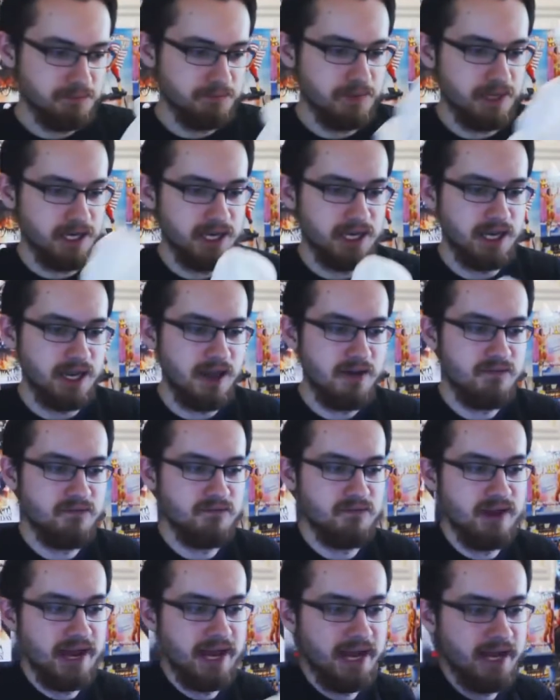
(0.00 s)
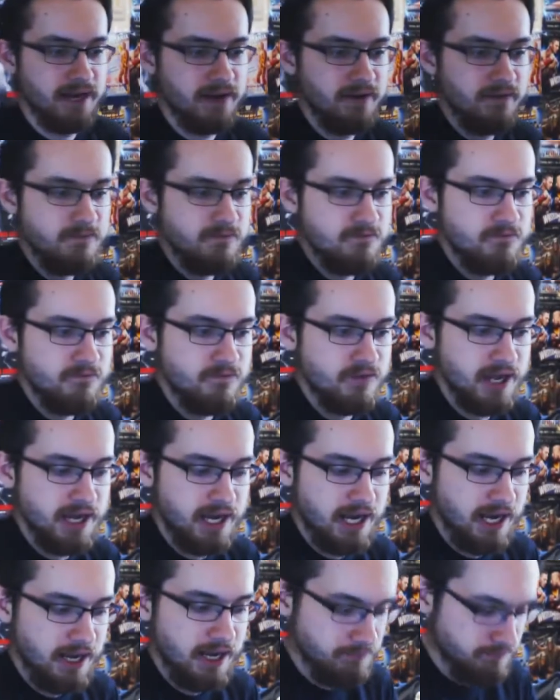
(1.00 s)
Big Van
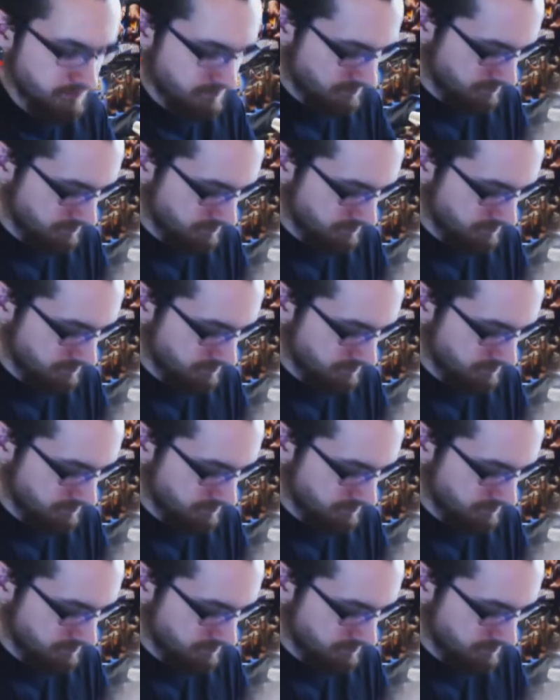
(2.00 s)
Vader.